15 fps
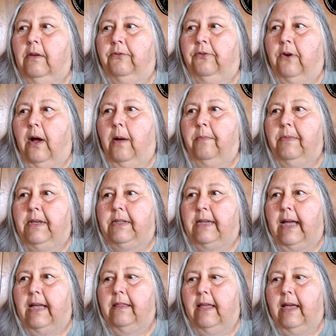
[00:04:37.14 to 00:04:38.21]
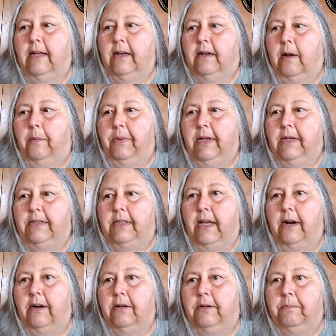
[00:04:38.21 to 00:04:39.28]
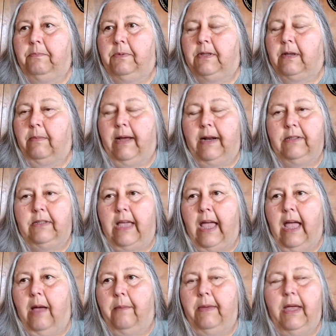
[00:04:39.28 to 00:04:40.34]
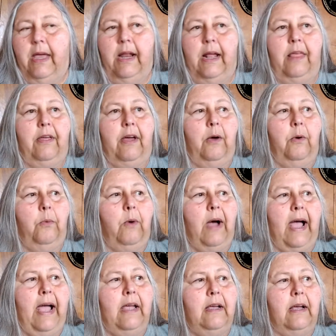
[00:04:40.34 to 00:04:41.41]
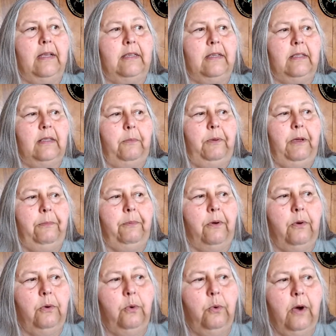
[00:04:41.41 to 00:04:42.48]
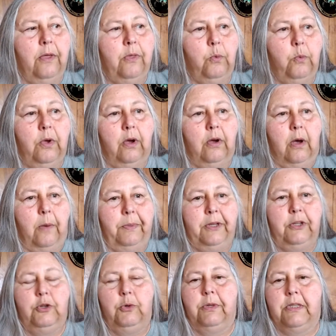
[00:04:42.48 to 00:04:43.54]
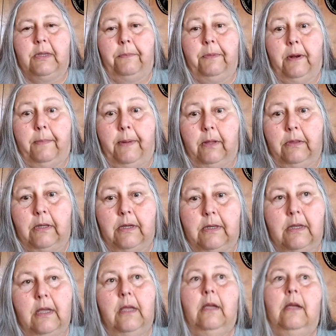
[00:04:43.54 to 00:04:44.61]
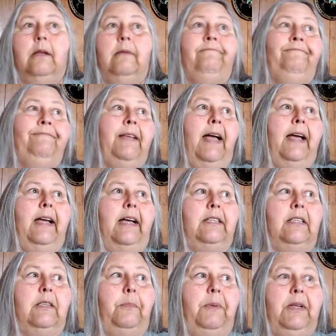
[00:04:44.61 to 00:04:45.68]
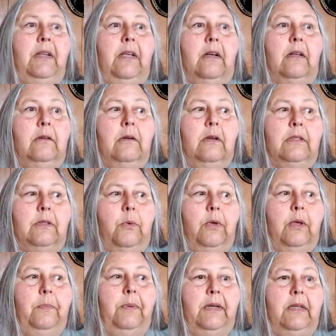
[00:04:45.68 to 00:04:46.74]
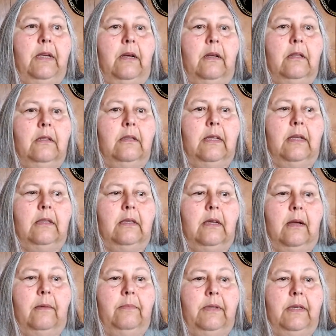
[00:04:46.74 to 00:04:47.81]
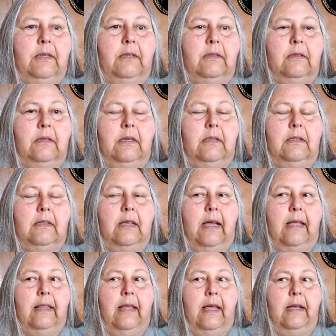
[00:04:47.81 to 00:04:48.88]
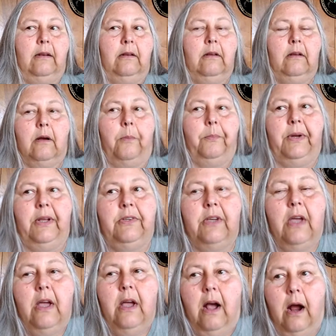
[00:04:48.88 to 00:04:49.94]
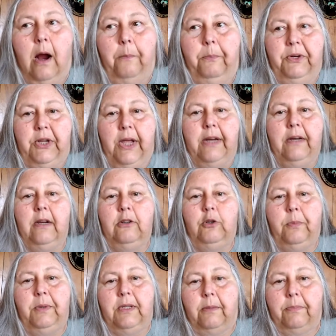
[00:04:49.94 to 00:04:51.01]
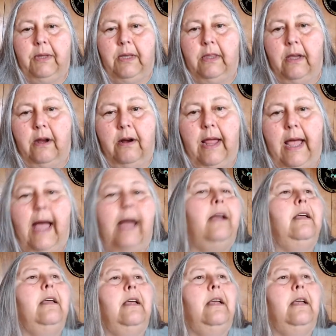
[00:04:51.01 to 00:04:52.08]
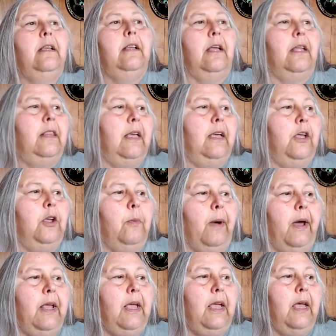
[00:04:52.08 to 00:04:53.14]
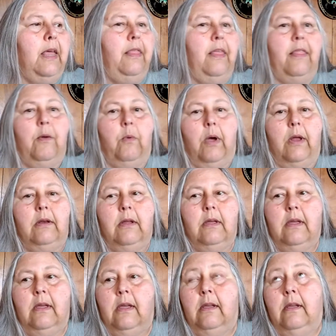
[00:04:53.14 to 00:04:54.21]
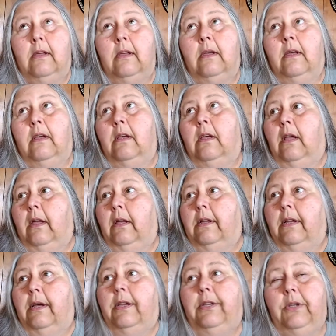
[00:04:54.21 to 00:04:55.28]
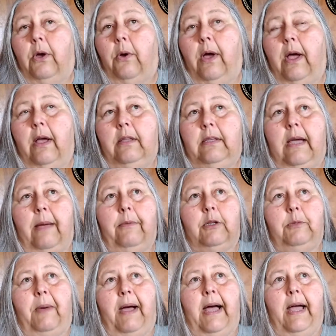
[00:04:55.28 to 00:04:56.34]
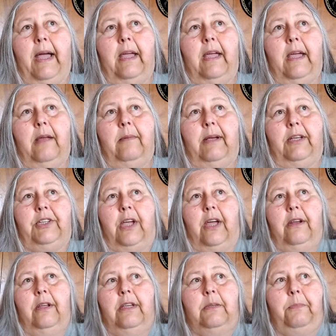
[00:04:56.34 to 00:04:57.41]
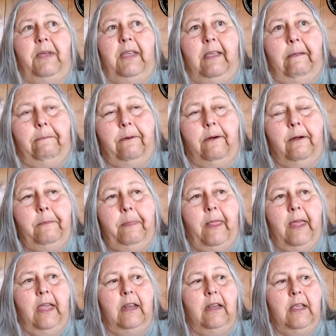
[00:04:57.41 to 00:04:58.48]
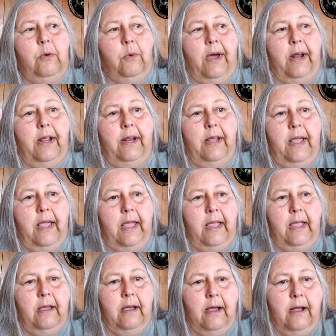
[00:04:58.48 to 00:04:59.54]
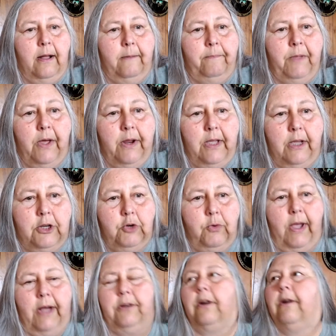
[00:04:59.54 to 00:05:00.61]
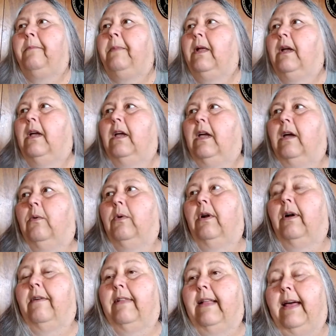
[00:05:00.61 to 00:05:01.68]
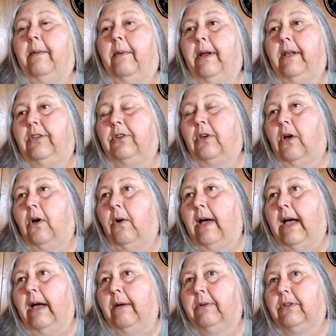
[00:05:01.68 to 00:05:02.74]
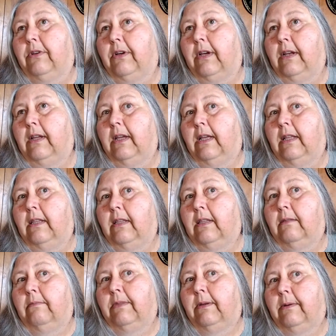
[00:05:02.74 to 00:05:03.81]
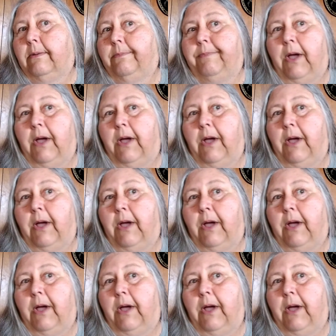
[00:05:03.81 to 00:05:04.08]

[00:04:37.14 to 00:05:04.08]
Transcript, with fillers: from these online companies that are some kind of scam? And I thought, why isn't the people who are the real companies doing something about this? I guess it's a big deal. It's a really big deal that um, these these online companies are pretending to be something they're not, and they get your money and then they run. So uh, time goes by, and my son is a beekeeper, and he wanted a um, honey extractor, and we don't have a lot of money, so I was looking in the